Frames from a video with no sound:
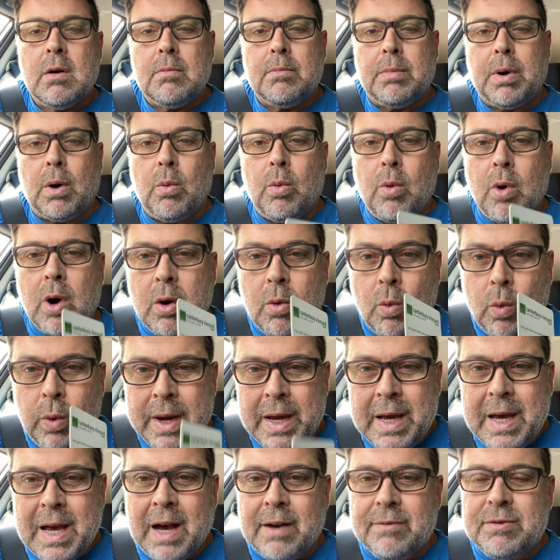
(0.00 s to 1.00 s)
But what
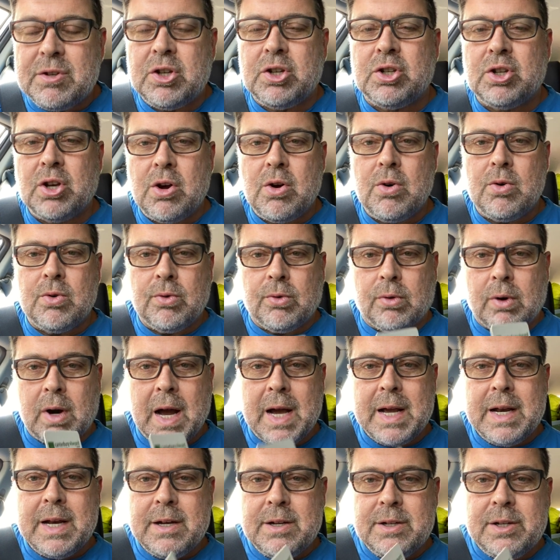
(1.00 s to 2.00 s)
we have sown
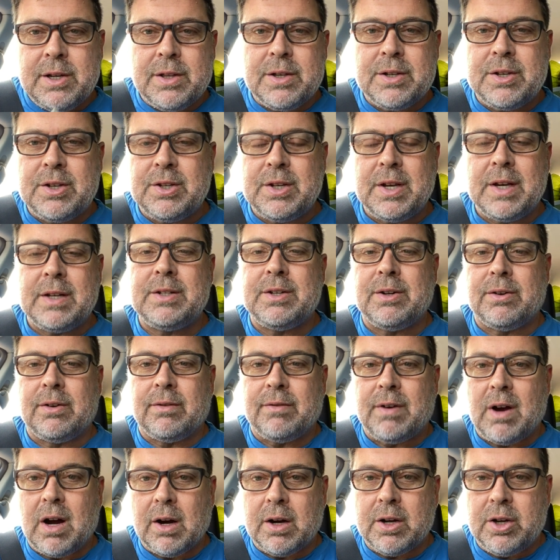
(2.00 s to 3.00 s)
right into the center
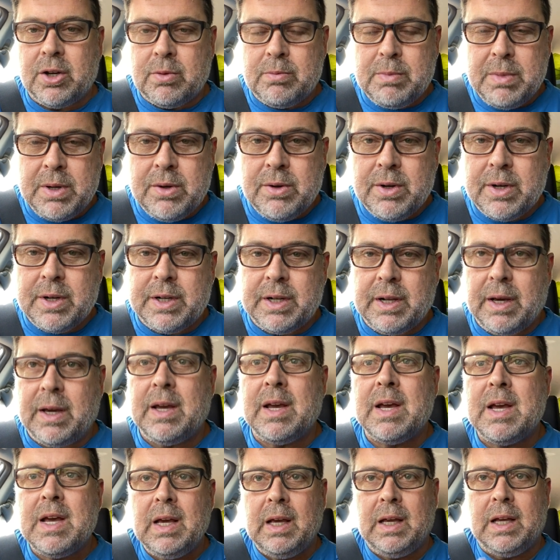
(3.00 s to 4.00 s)
of our community
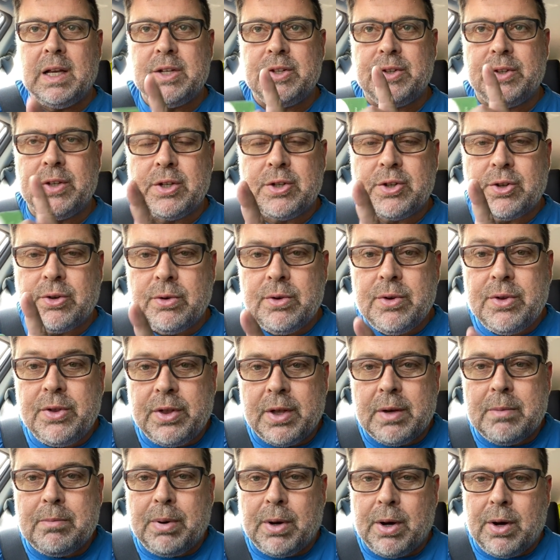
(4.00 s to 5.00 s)
is the truth
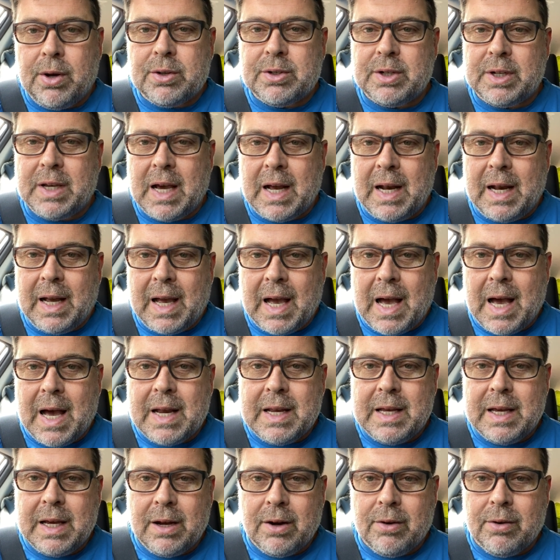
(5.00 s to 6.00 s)
that Paul's getting at
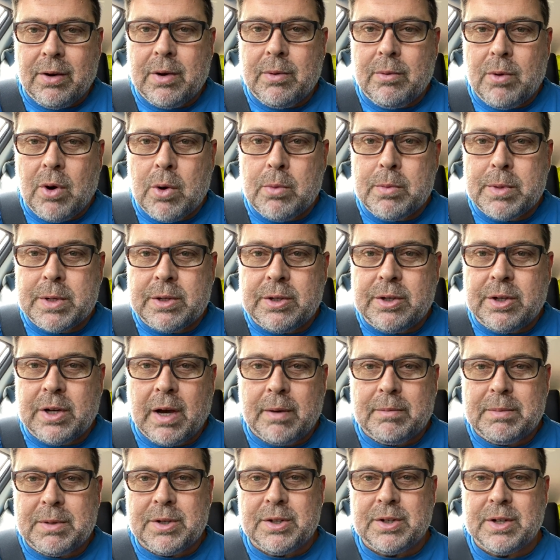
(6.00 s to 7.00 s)
here in Romans
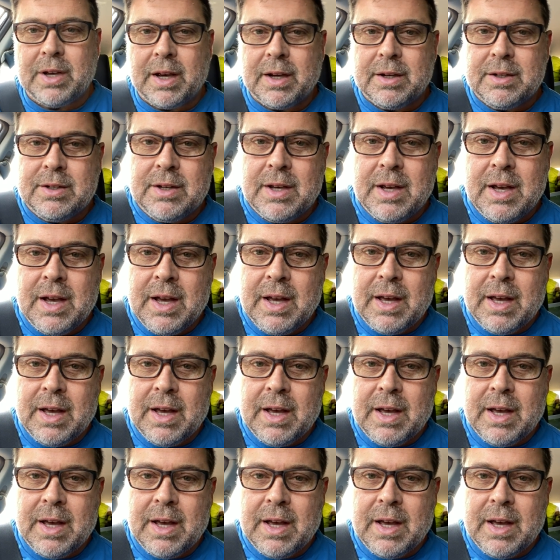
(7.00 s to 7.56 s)
chapter 6.